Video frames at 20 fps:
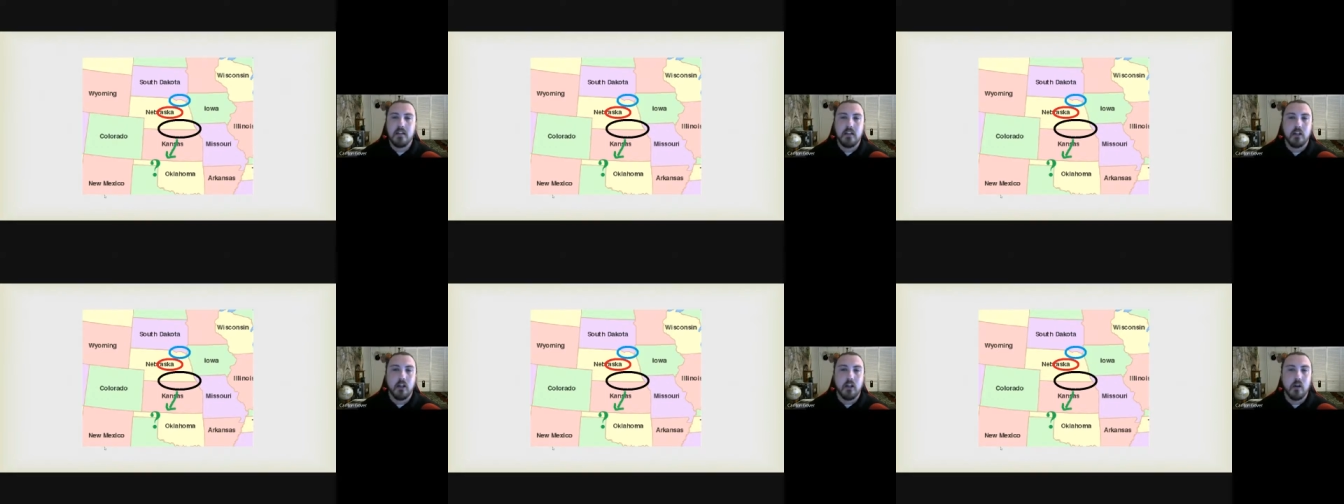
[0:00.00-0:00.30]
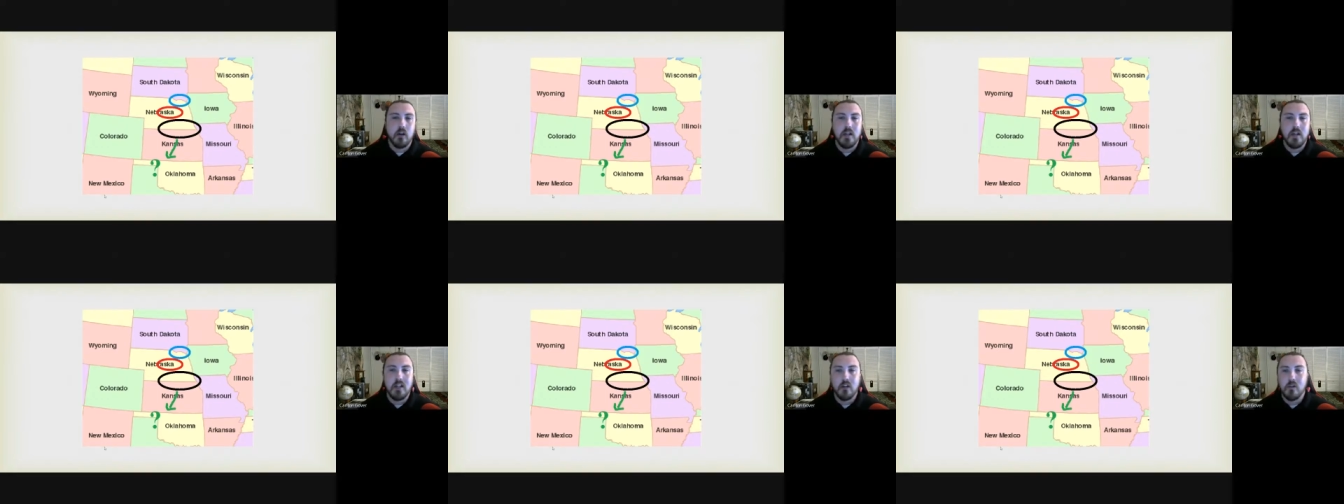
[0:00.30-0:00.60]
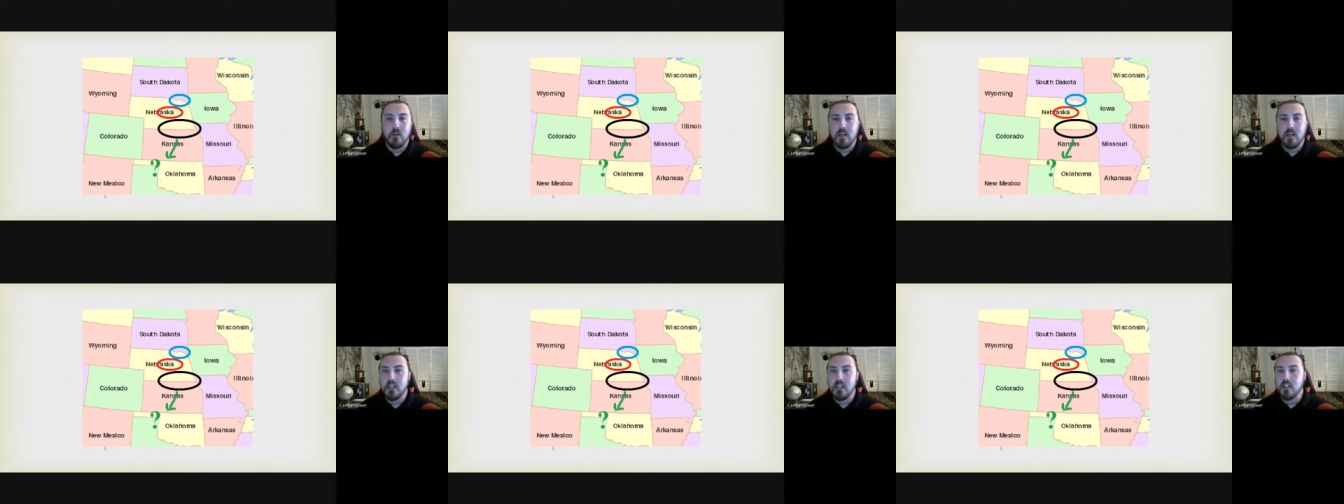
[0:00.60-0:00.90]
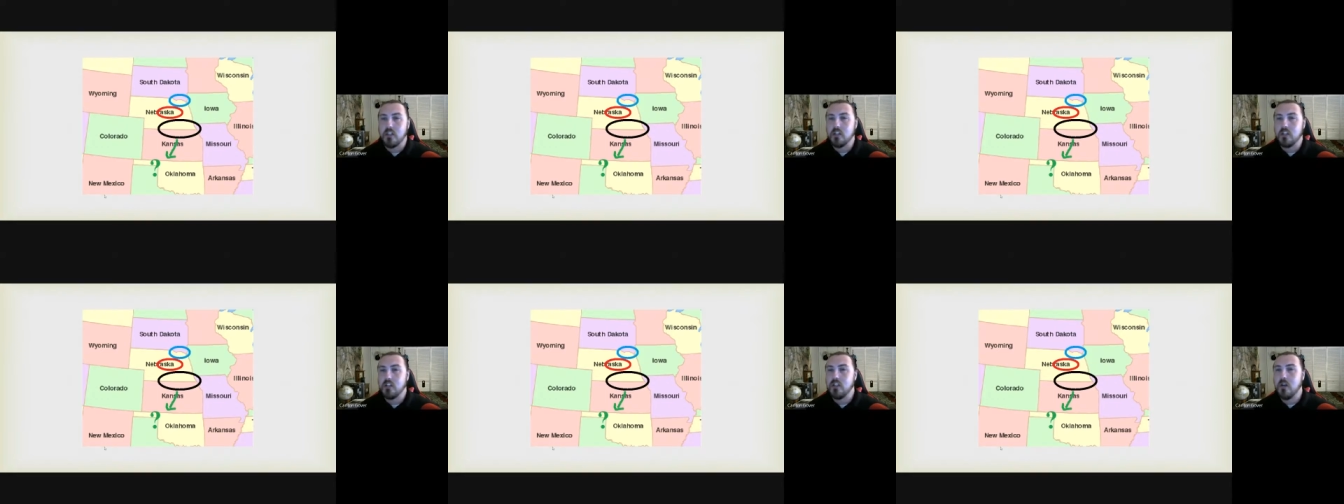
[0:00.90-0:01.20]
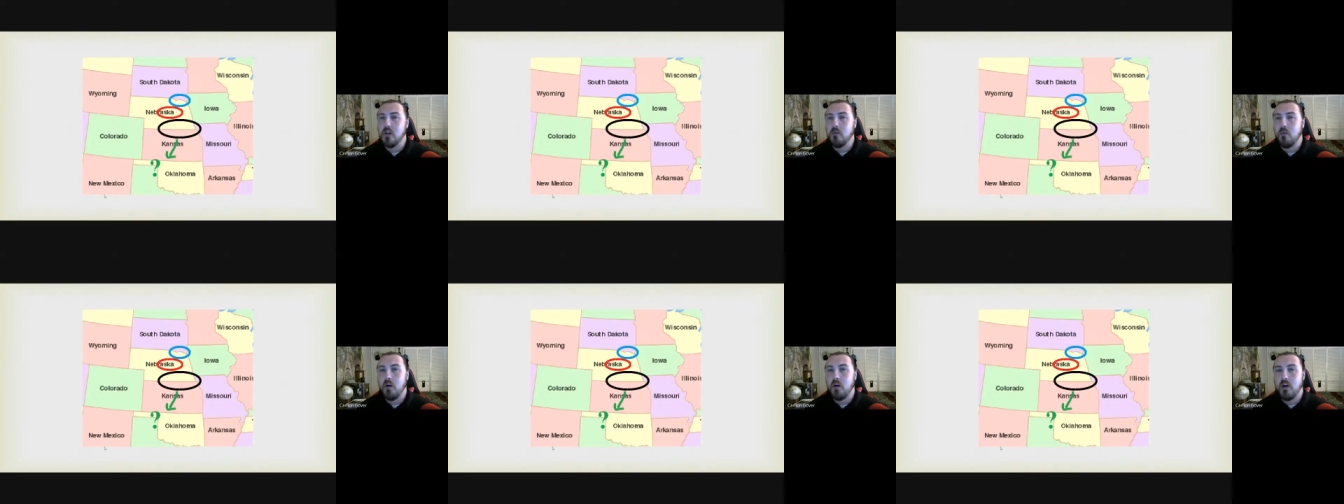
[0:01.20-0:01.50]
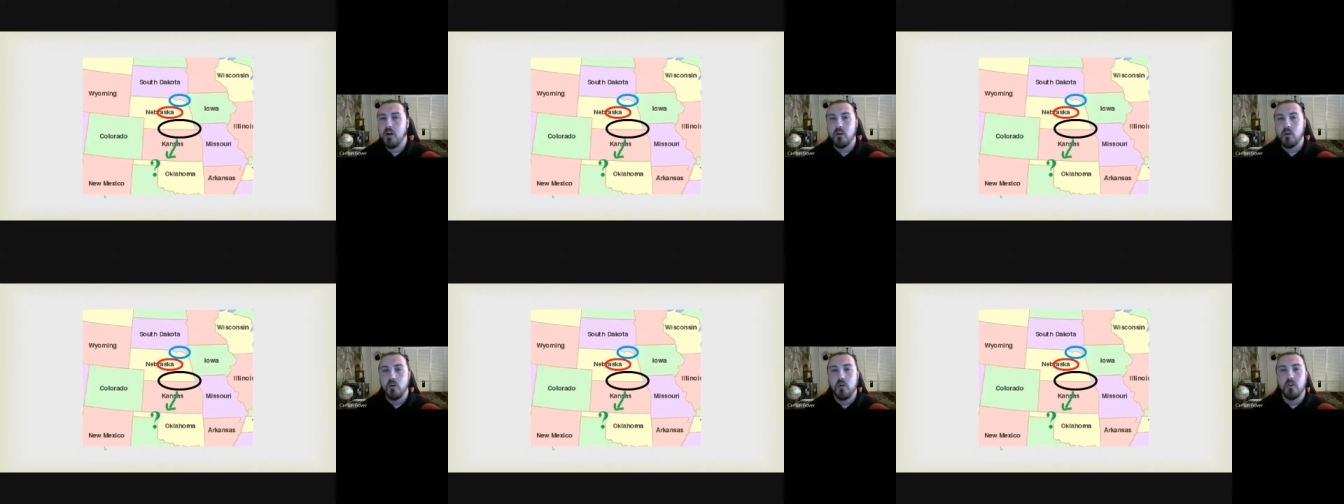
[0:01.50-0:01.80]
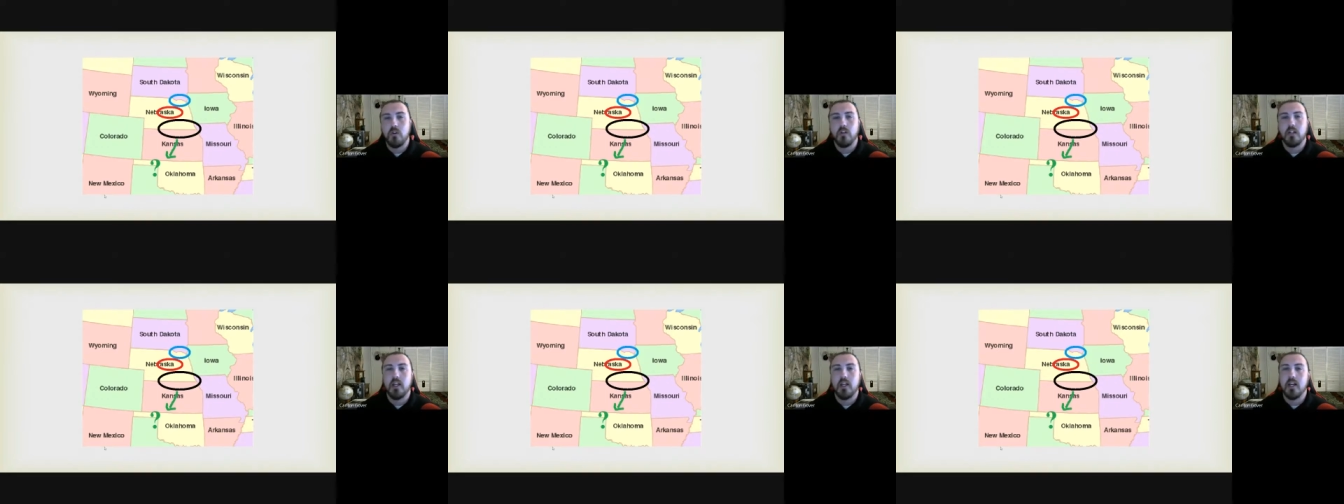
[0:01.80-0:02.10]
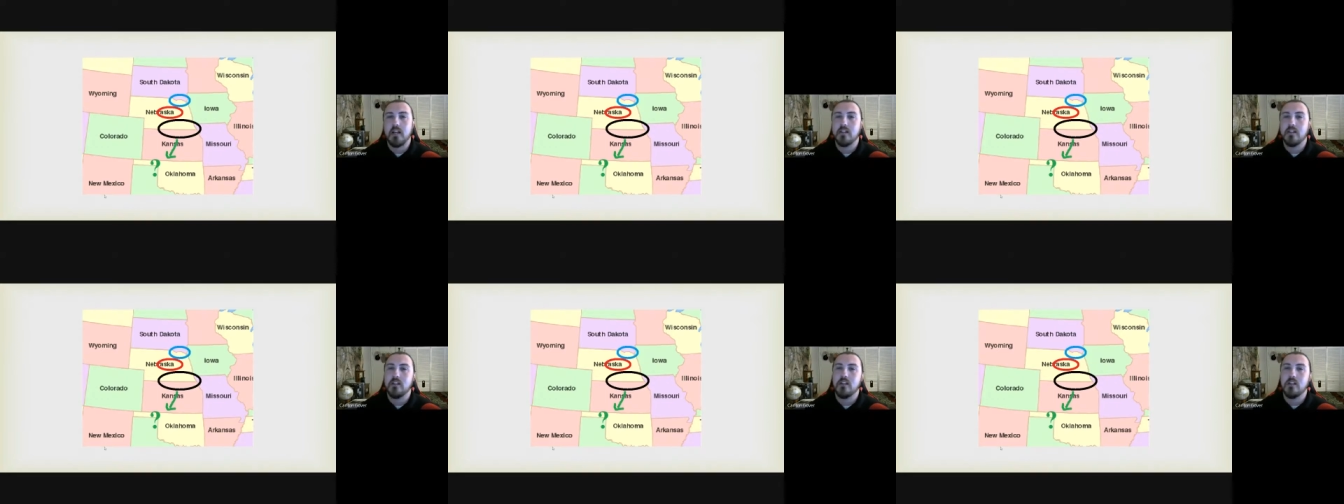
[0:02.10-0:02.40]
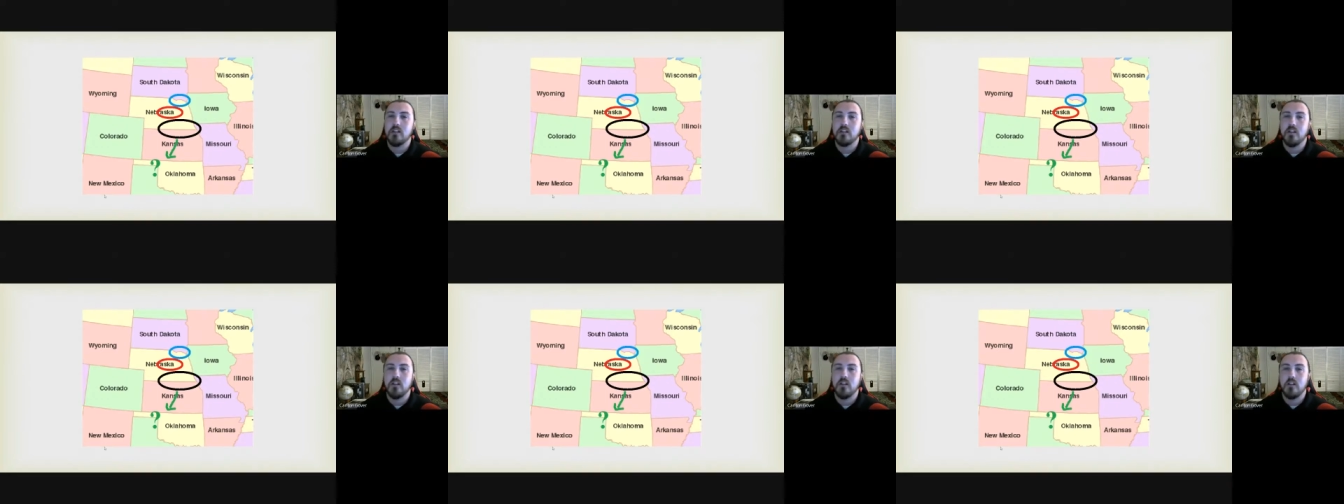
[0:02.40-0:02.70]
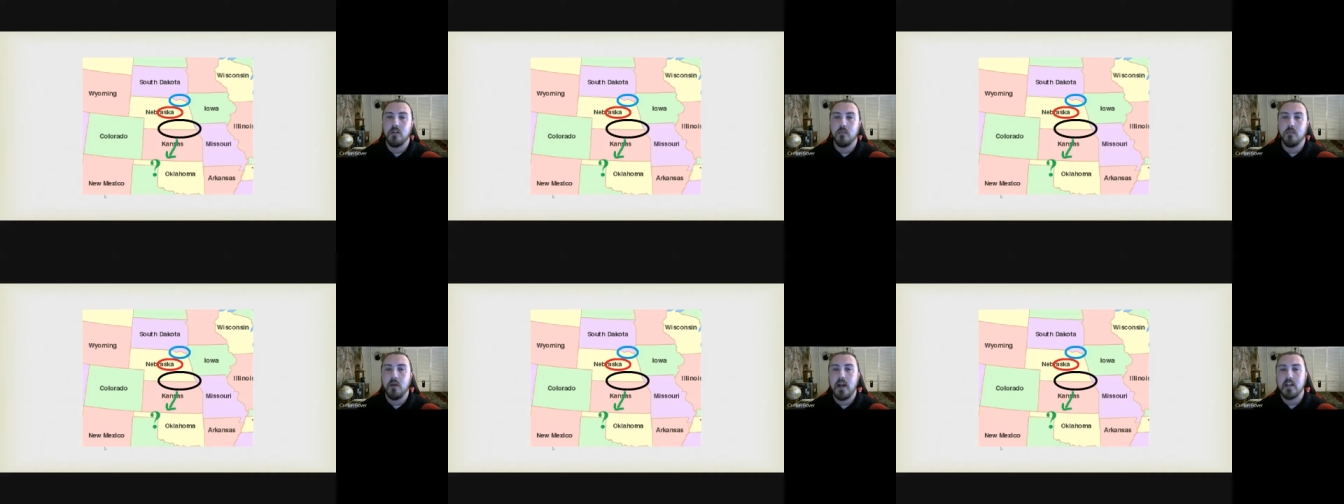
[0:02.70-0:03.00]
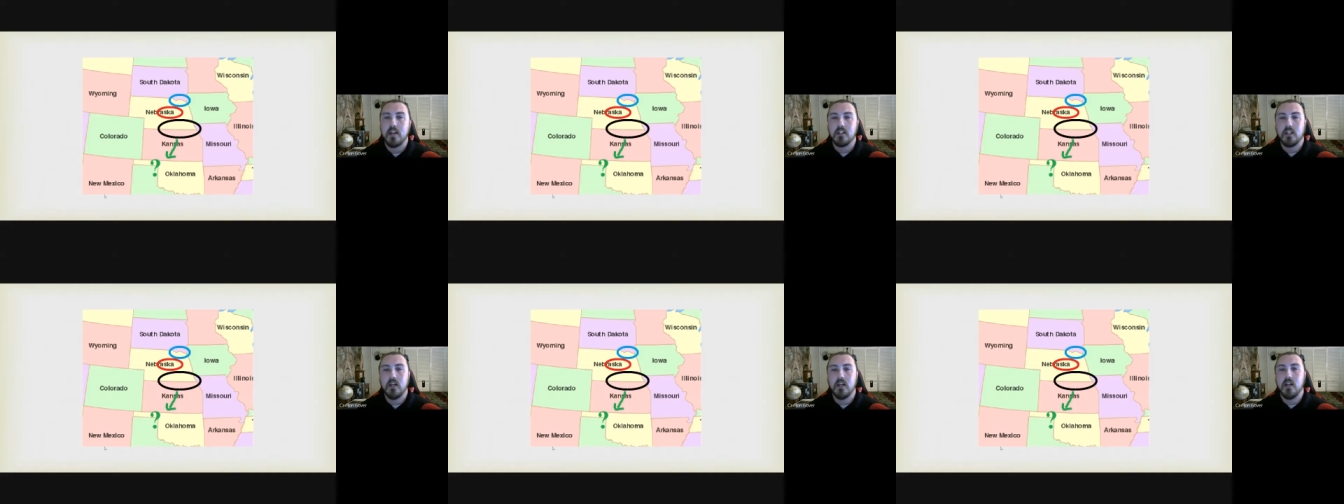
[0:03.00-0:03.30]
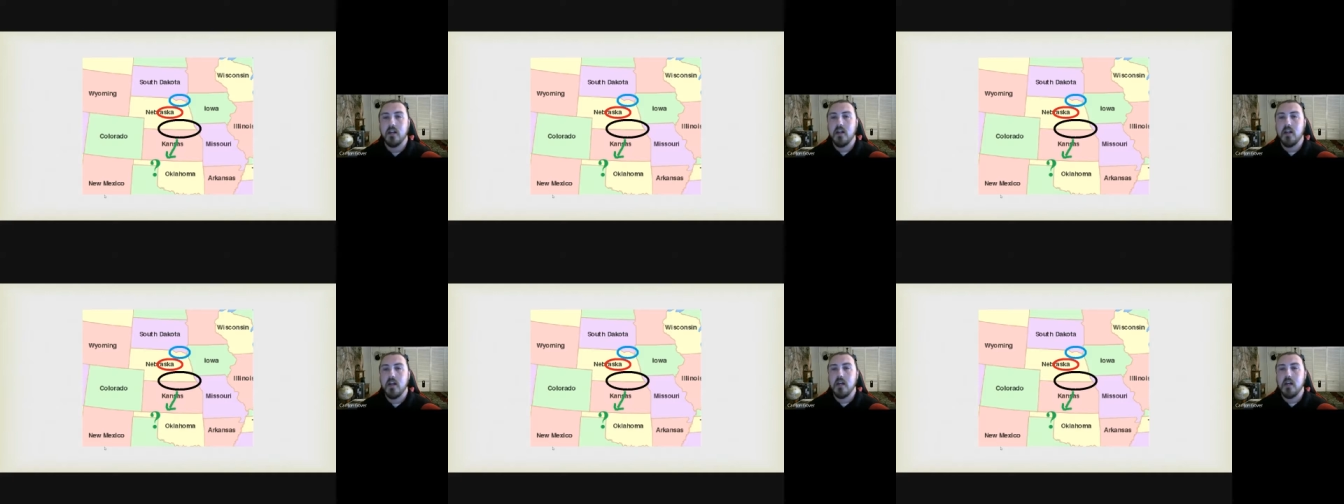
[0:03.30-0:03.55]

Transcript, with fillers: the Karikaris are somewhere in northern Kansas, southern Nebraska.